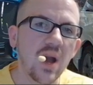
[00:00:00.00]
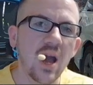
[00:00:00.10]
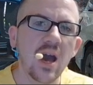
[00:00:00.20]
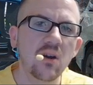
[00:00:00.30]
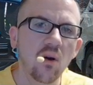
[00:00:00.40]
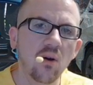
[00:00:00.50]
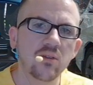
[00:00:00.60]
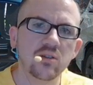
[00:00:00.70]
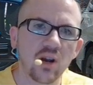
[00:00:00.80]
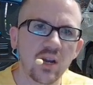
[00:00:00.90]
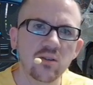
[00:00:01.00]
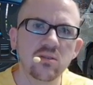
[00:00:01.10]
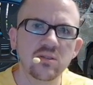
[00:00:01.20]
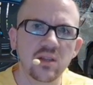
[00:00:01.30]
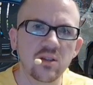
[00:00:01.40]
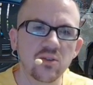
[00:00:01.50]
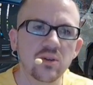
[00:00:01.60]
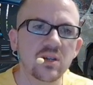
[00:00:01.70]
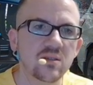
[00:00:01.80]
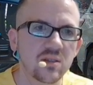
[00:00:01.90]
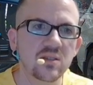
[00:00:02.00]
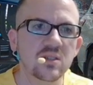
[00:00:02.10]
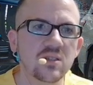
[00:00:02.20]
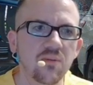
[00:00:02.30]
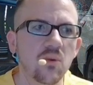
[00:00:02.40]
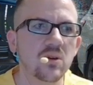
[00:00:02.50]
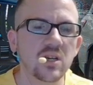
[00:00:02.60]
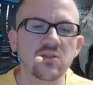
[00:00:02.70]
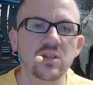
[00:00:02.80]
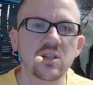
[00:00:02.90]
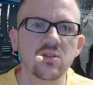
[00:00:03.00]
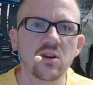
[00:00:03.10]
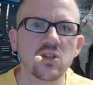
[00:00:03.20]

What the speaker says: add all the triangles and the degrees in a 64 tetrahedron,